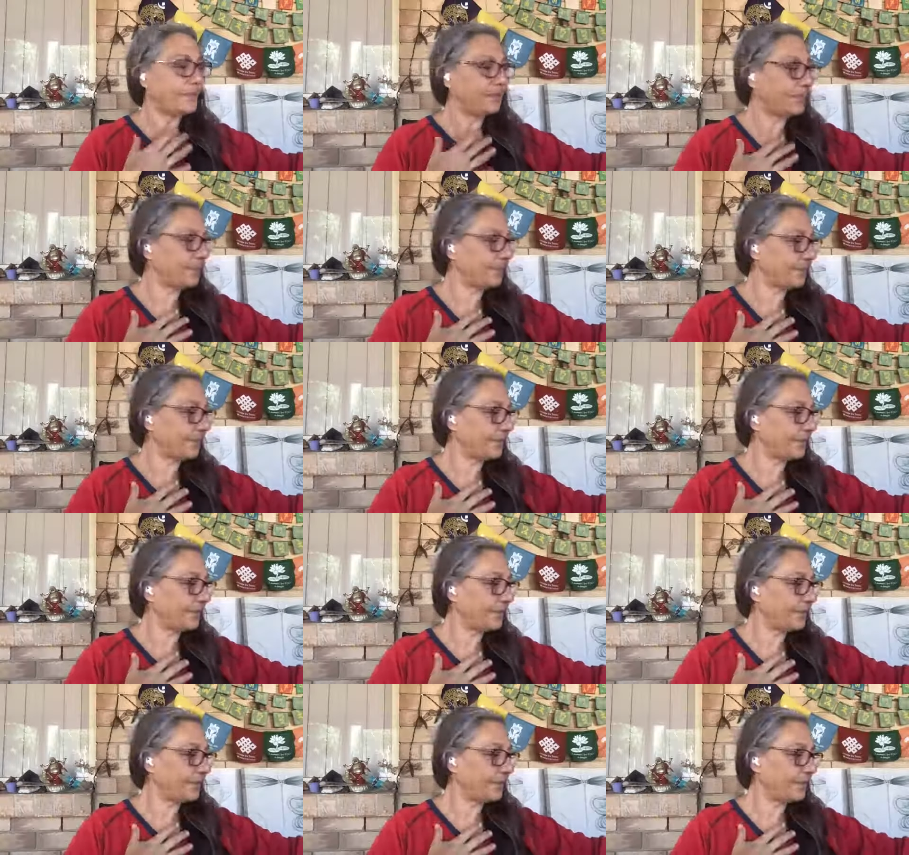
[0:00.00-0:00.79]

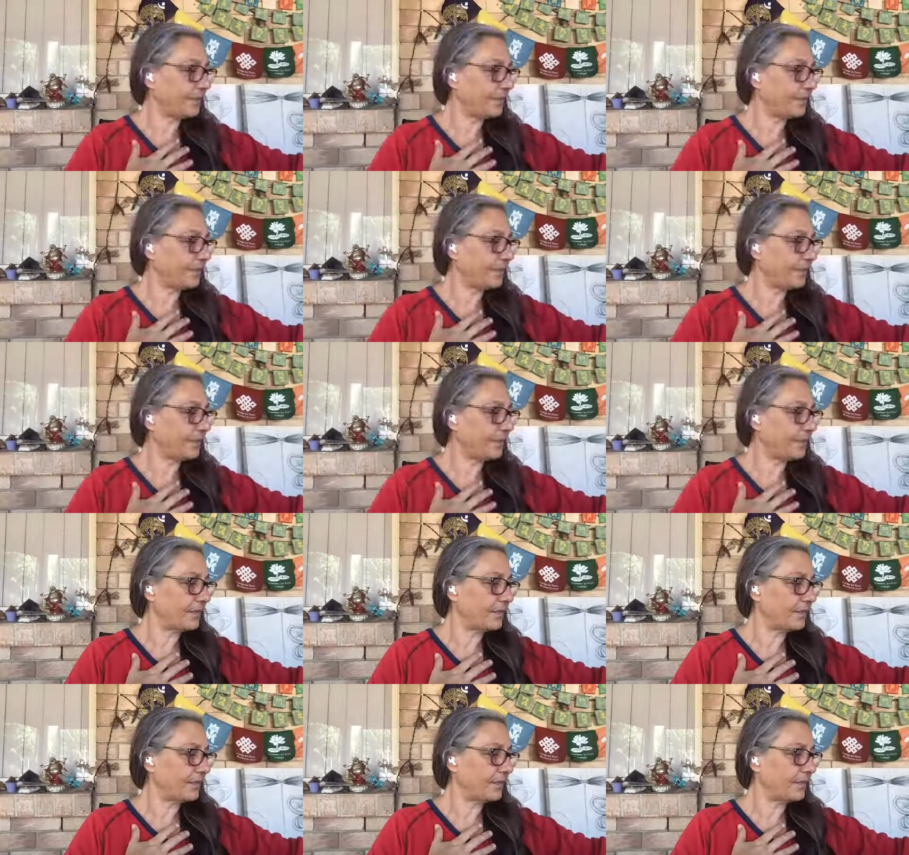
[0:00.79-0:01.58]

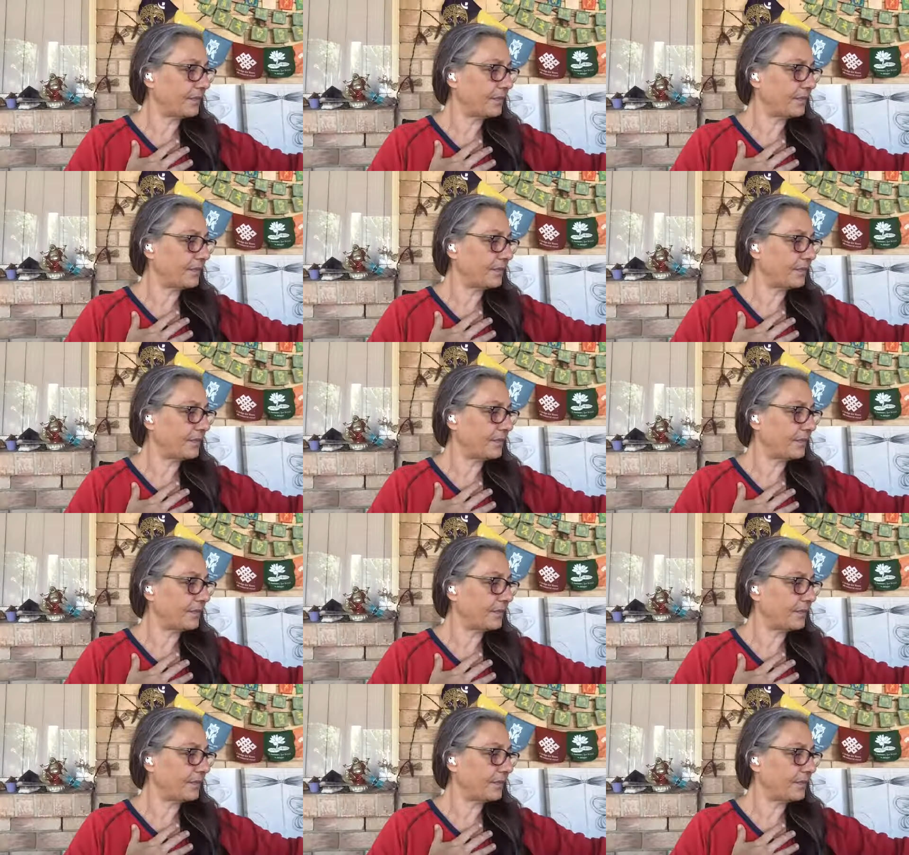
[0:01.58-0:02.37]

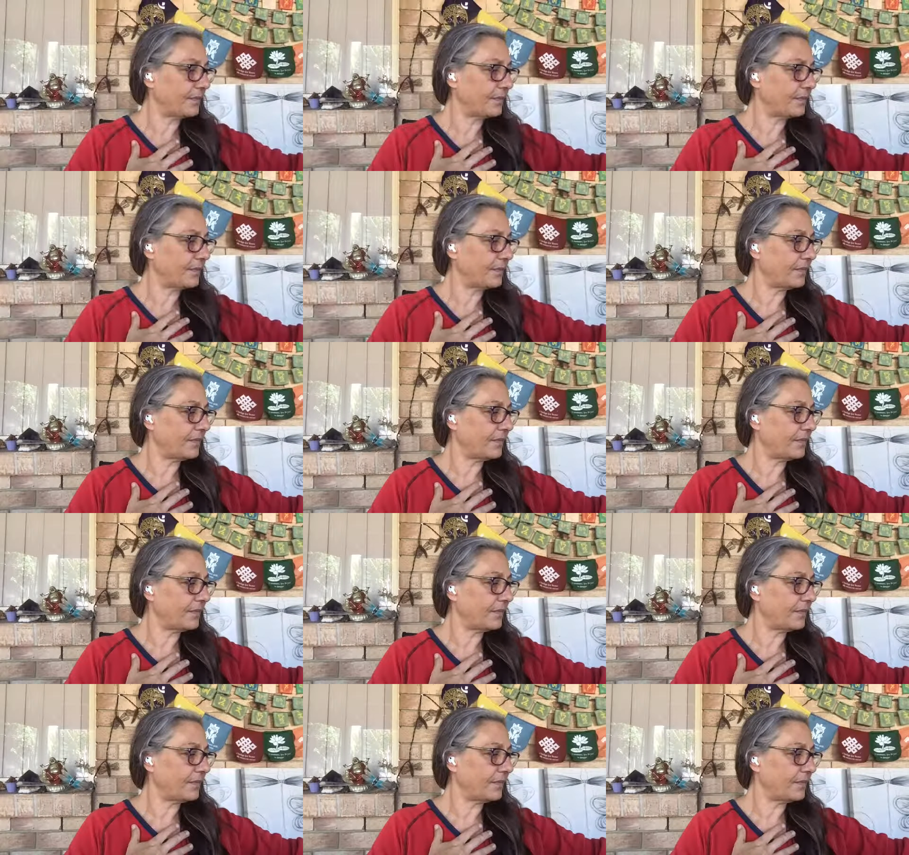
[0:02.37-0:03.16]

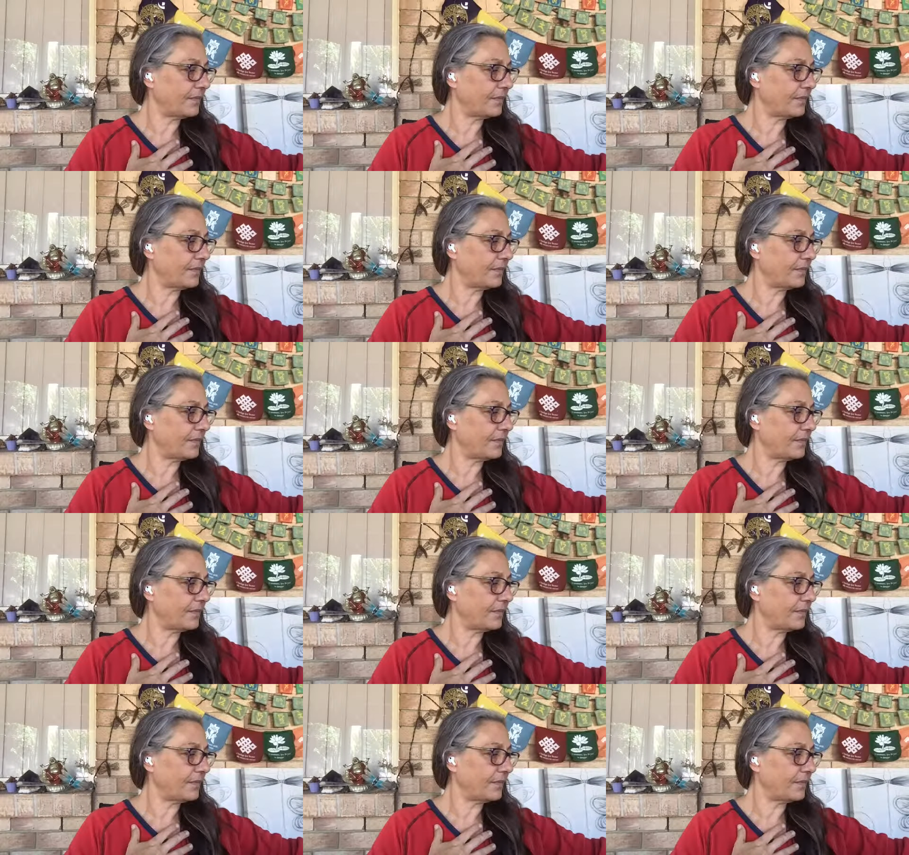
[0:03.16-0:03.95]

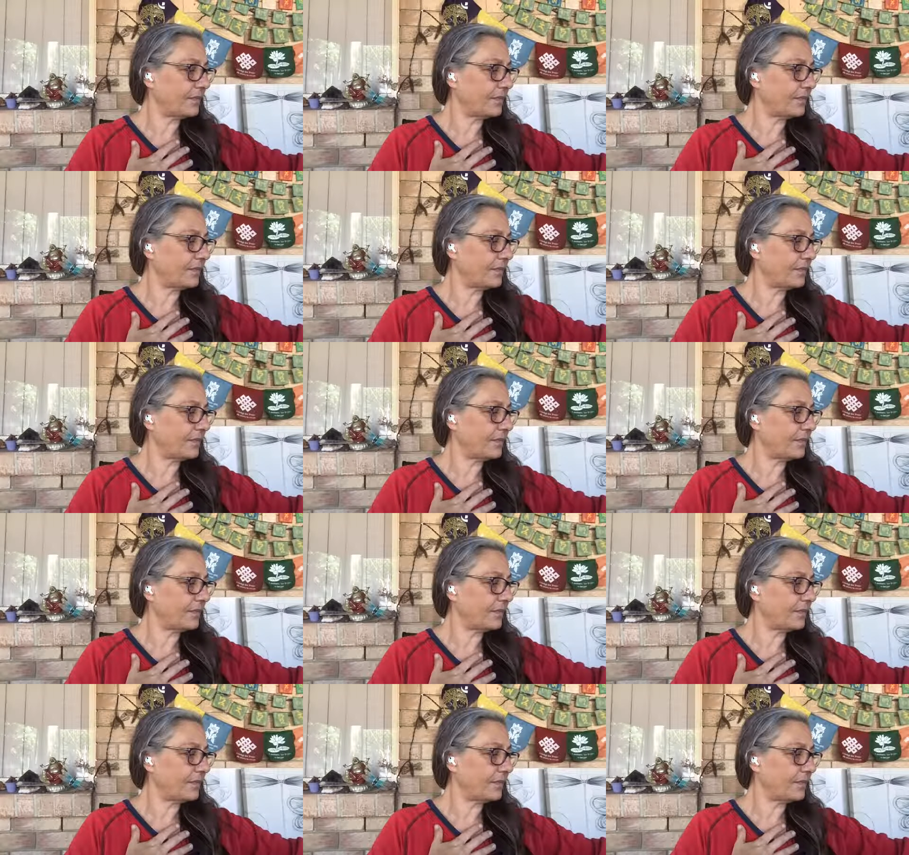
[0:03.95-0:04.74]

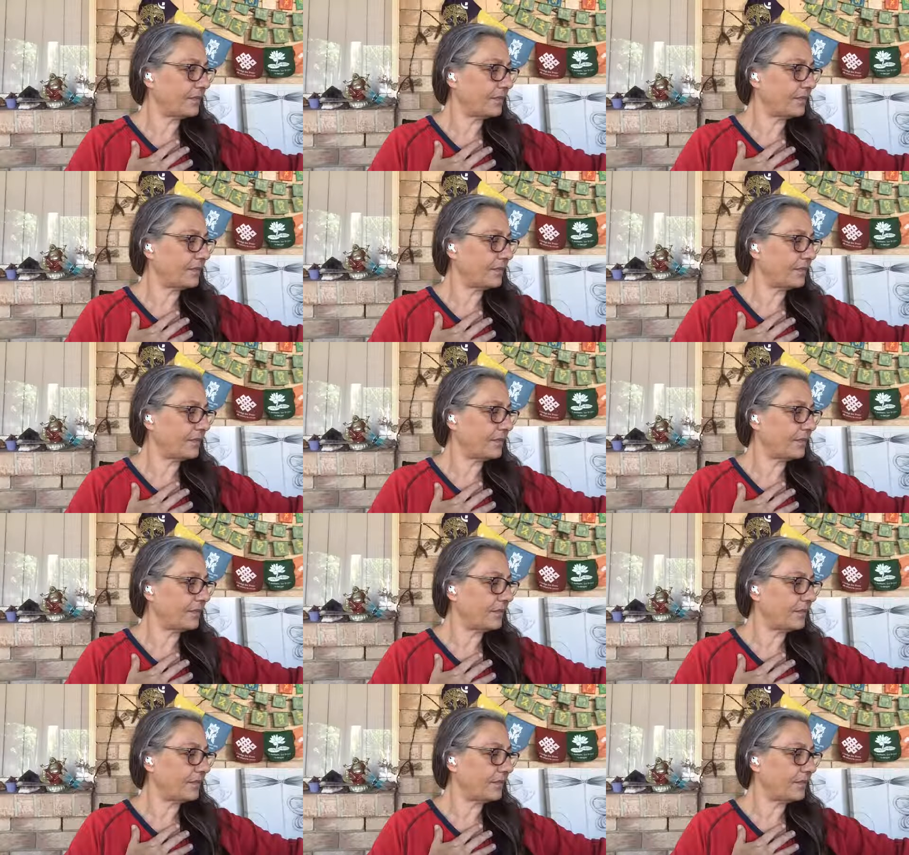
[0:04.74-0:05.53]

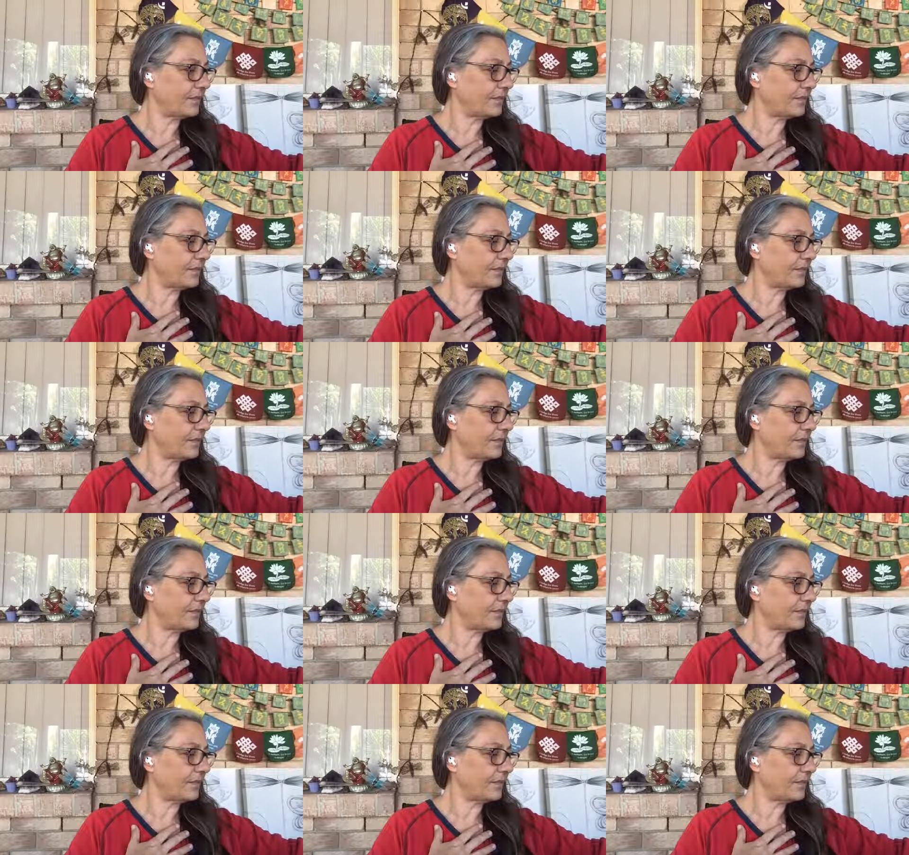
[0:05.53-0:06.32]

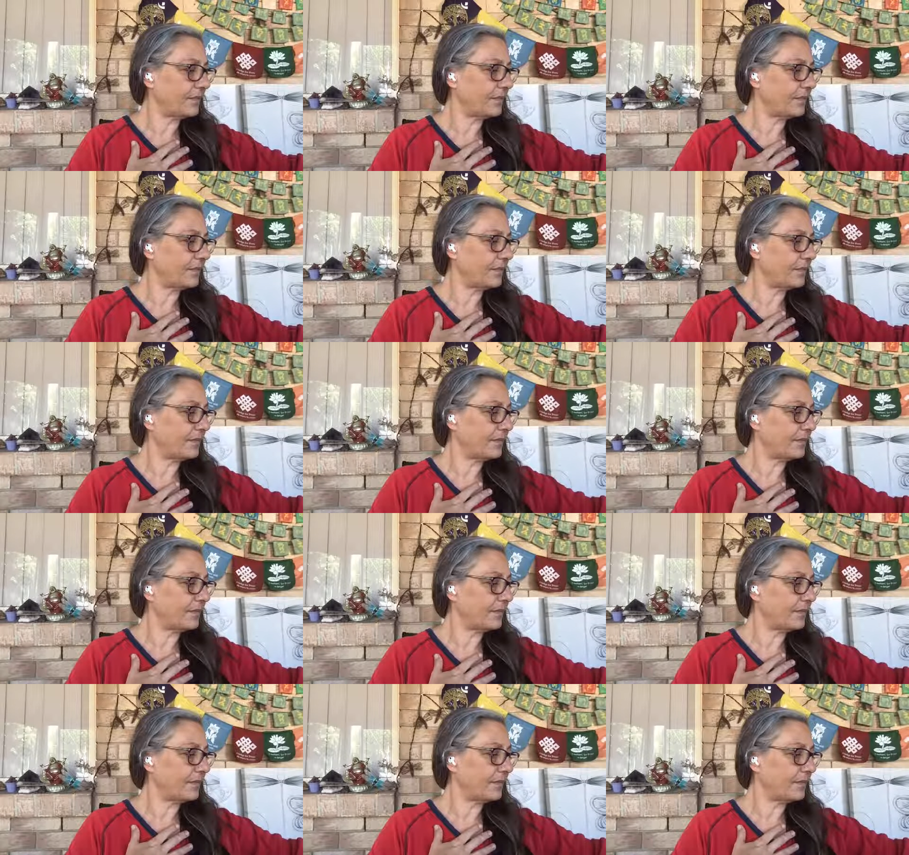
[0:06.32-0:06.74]
Nobody speaks.